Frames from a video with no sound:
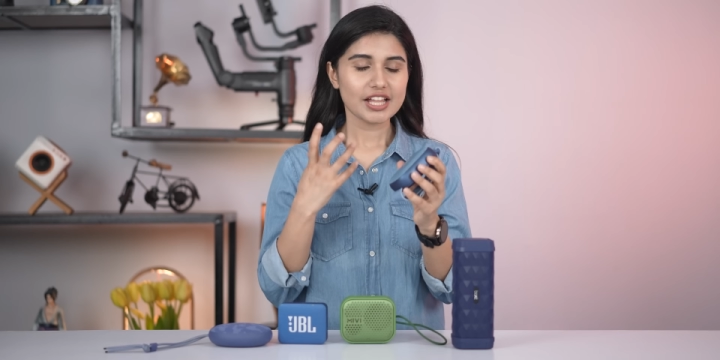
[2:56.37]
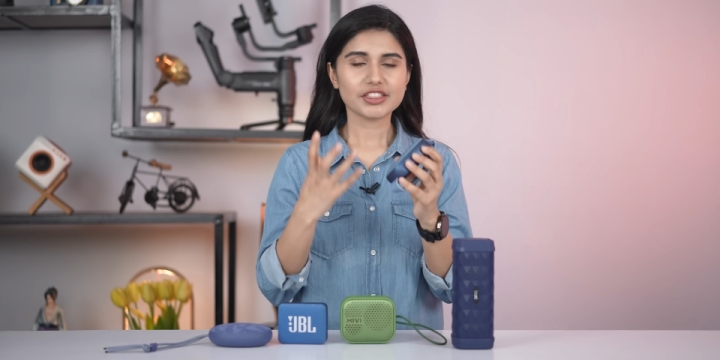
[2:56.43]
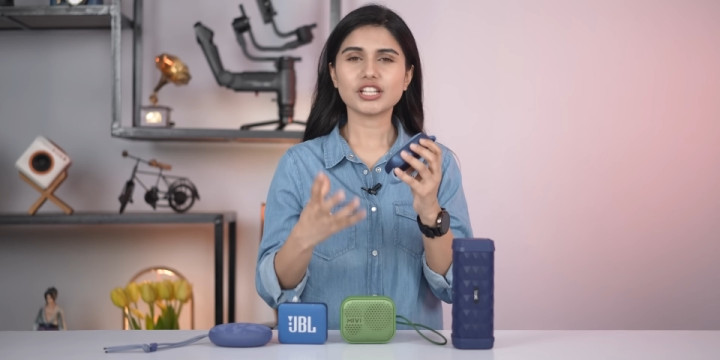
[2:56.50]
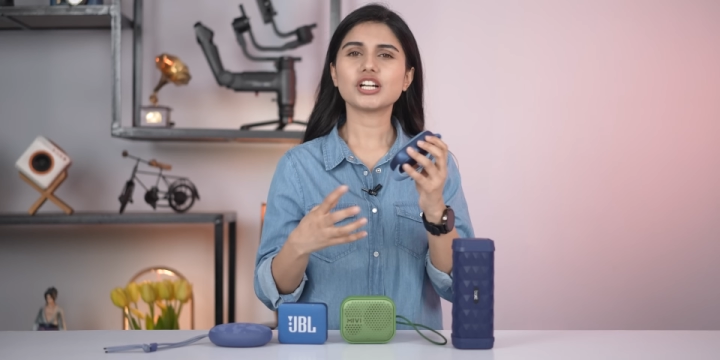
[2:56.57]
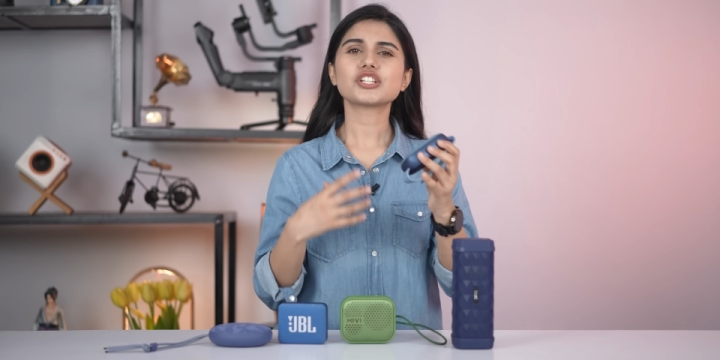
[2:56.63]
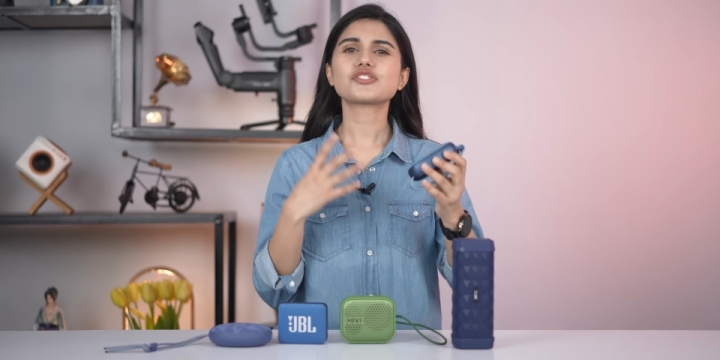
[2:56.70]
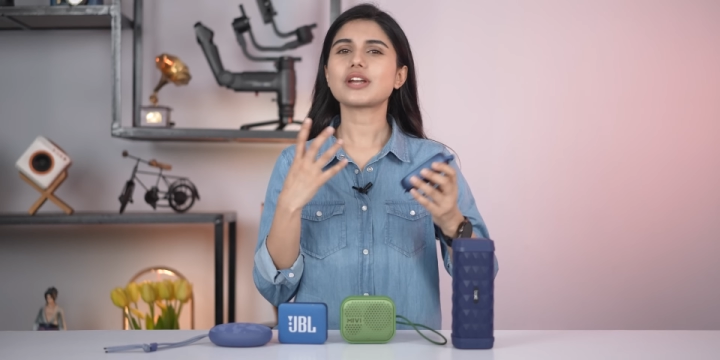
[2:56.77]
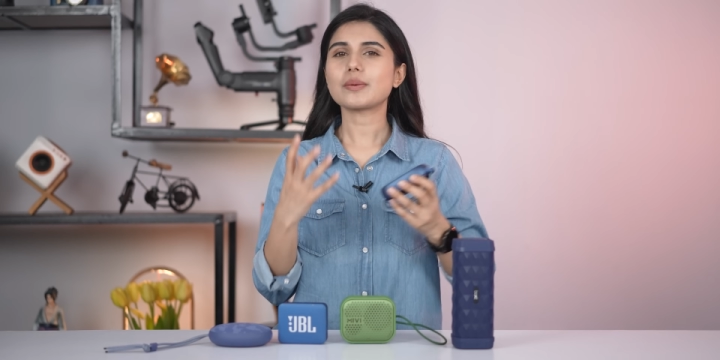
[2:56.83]

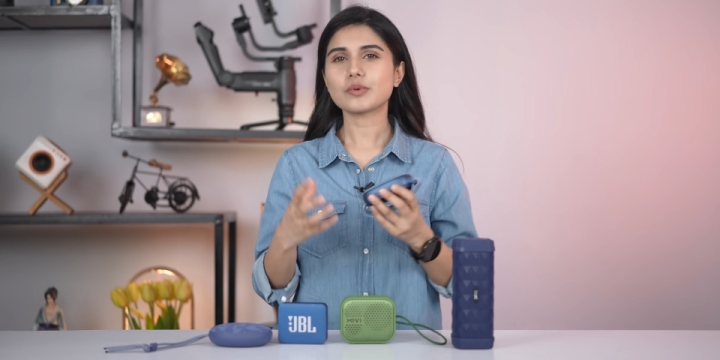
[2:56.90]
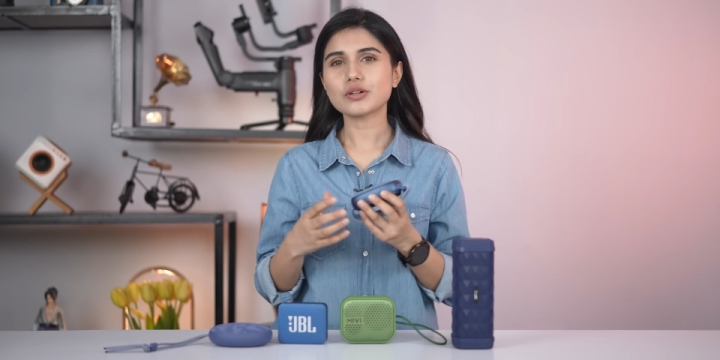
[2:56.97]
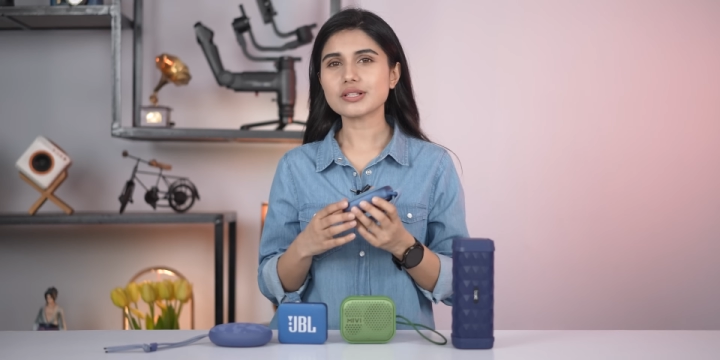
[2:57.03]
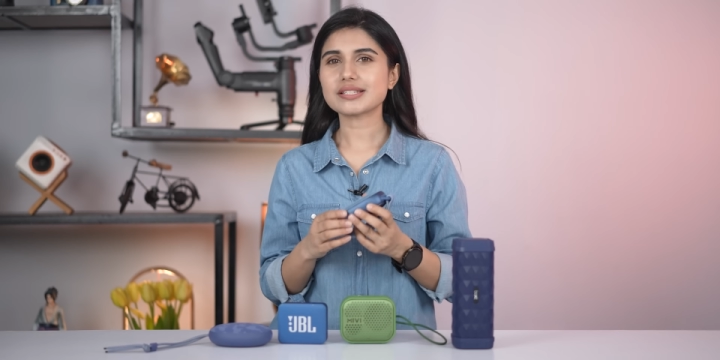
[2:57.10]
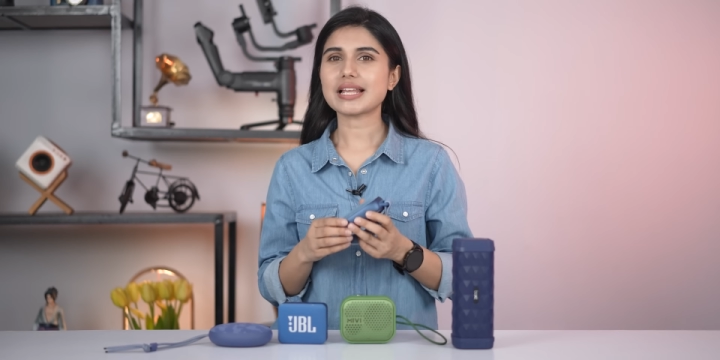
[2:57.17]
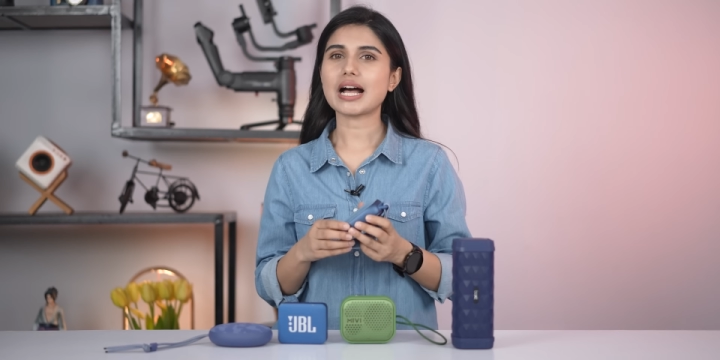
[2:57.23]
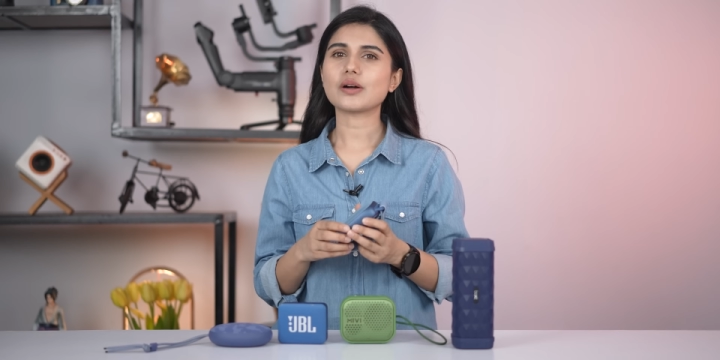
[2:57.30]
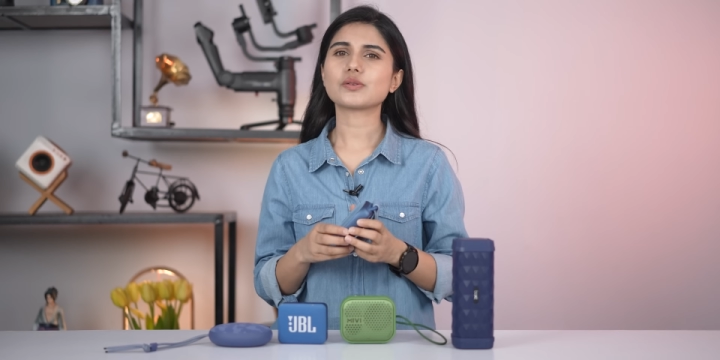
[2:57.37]
The treble
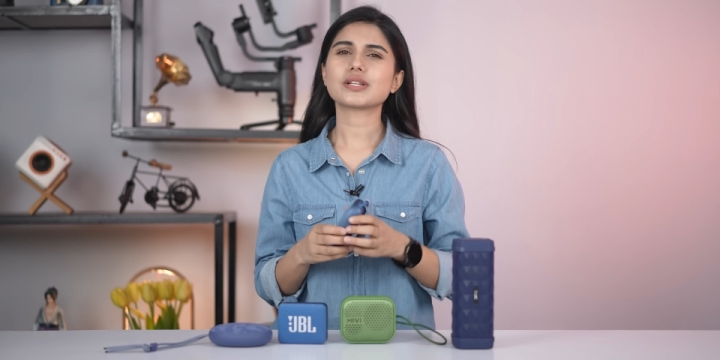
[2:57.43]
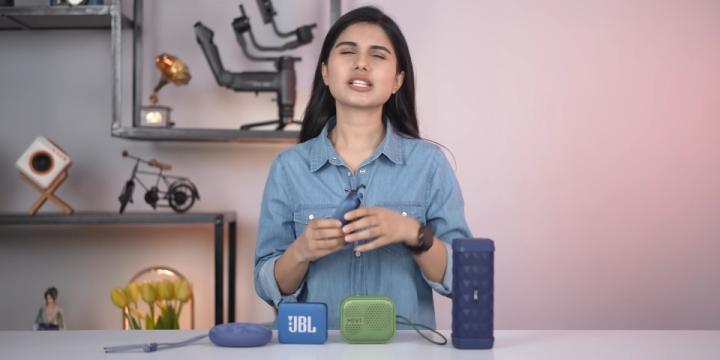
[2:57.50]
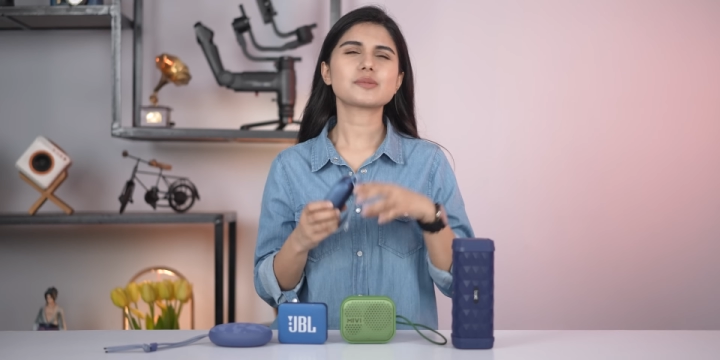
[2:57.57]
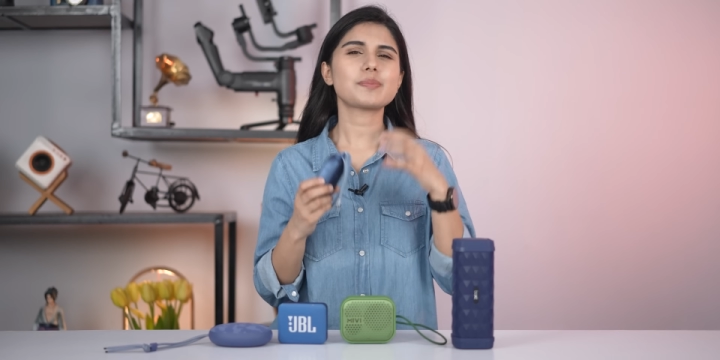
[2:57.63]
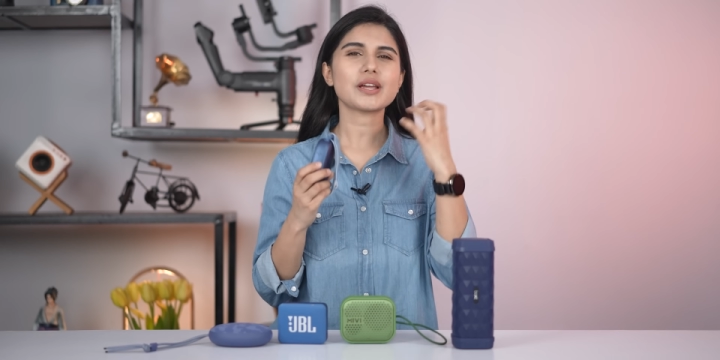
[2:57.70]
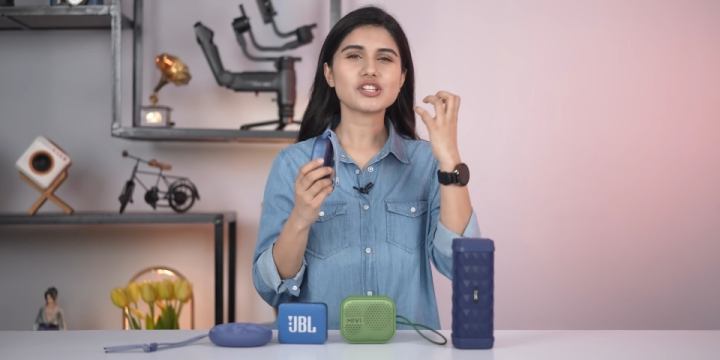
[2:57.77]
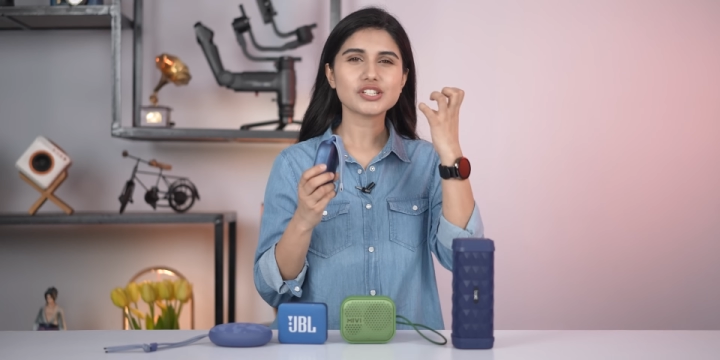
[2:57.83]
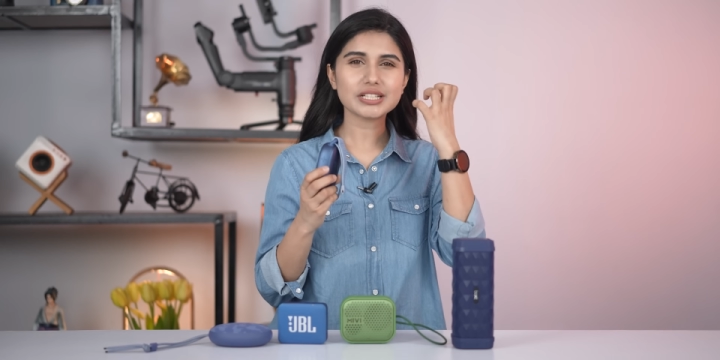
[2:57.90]
sound
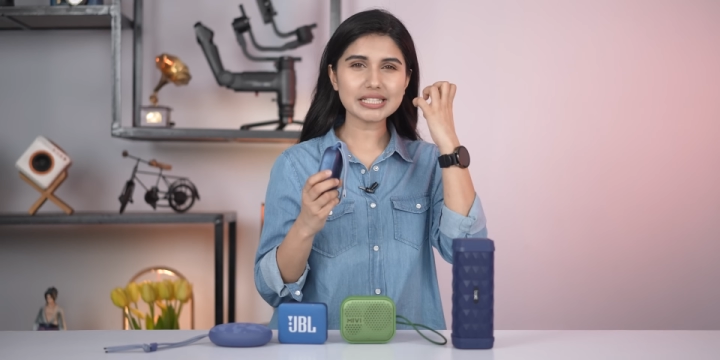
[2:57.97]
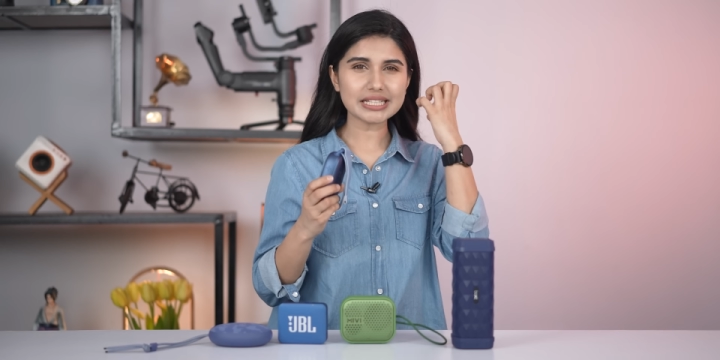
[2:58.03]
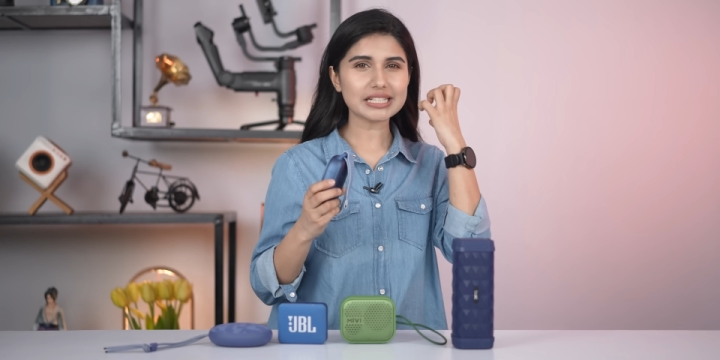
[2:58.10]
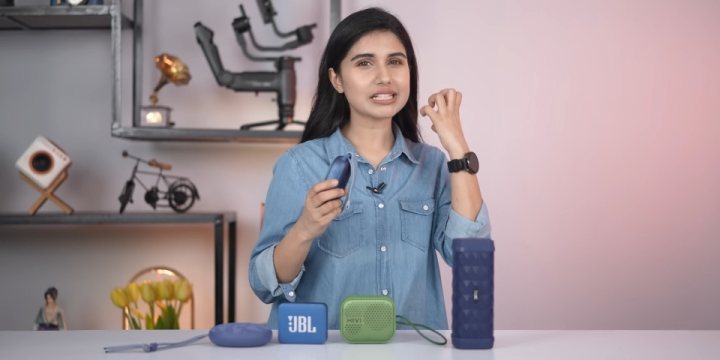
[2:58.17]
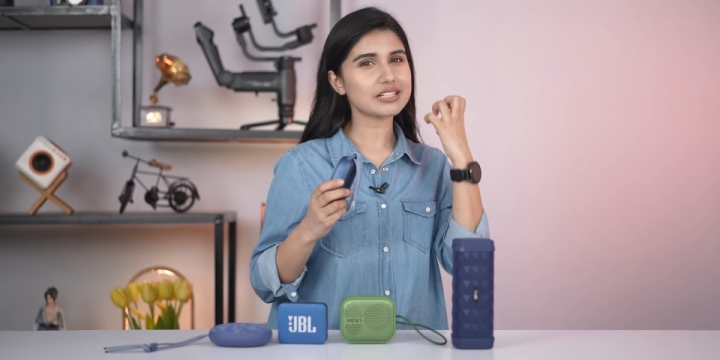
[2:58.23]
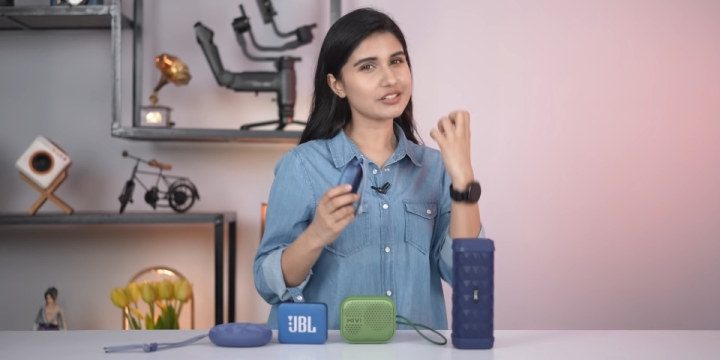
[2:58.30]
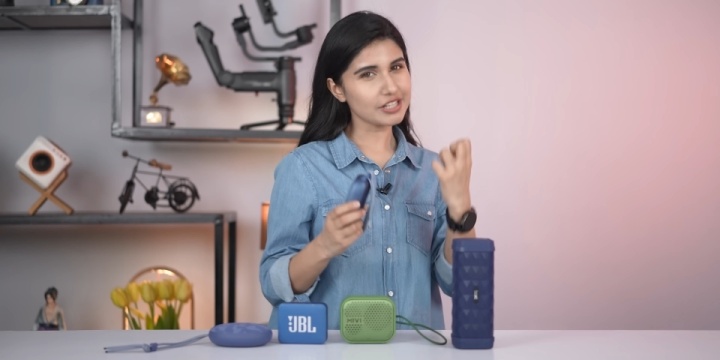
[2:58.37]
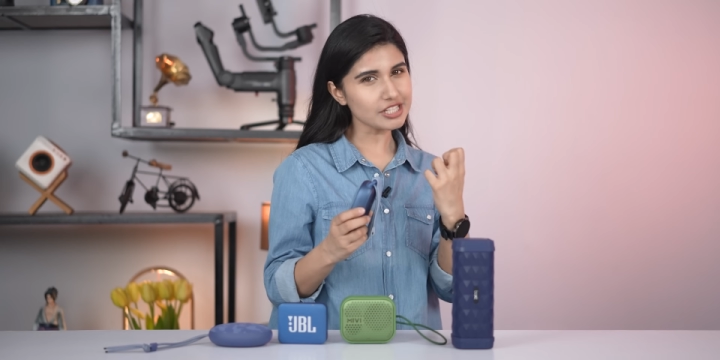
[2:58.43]
especially
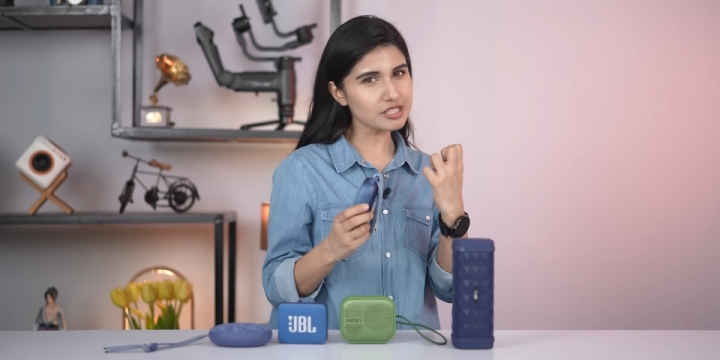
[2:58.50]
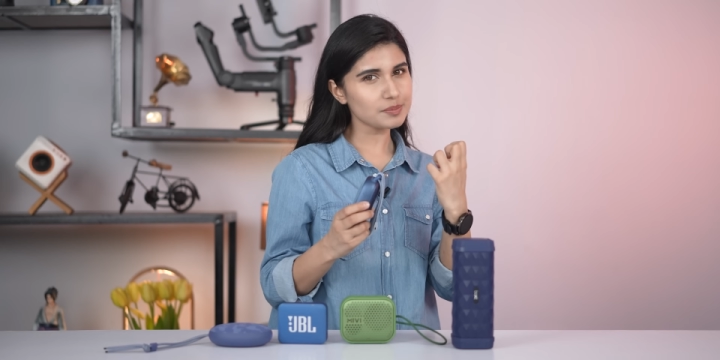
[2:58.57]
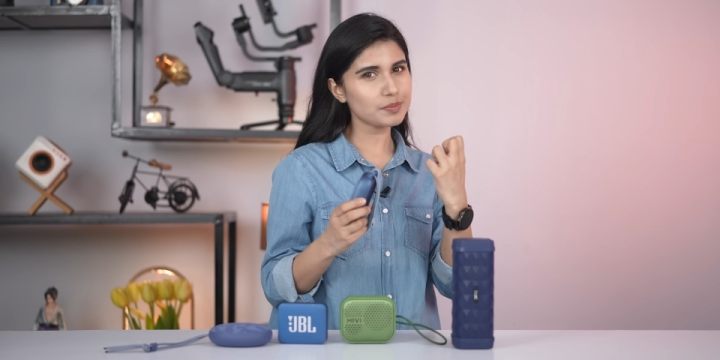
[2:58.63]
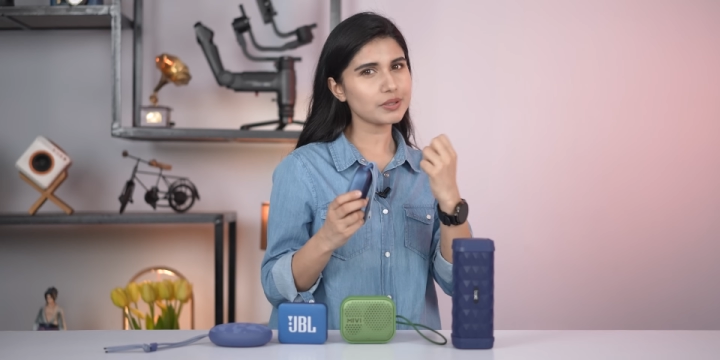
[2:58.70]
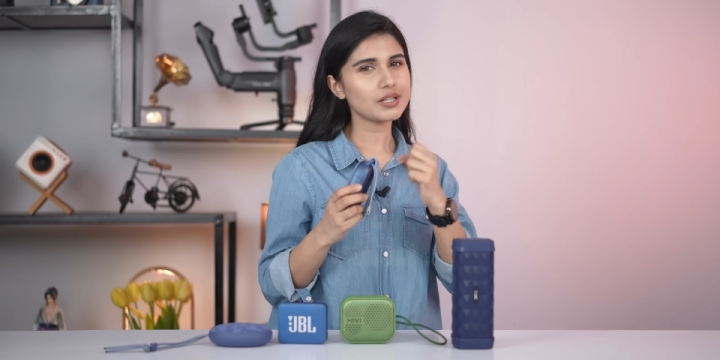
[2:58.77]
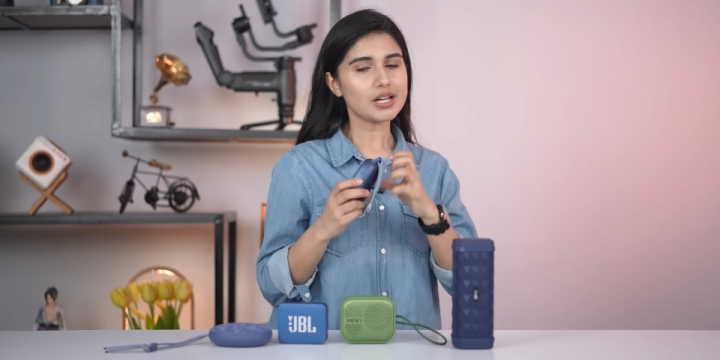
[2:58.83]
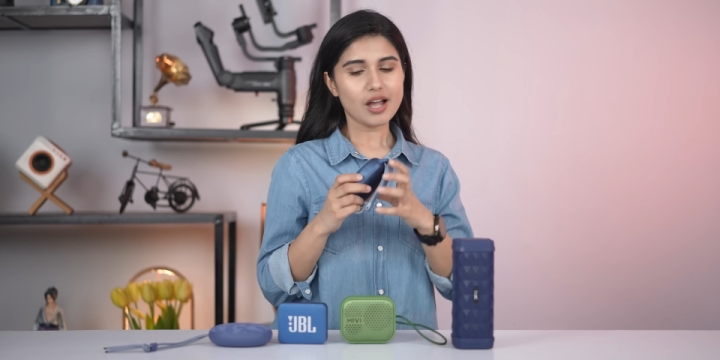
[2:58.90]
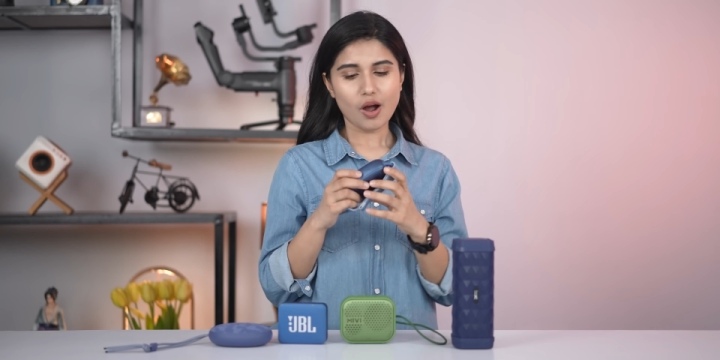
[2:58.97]
crisp,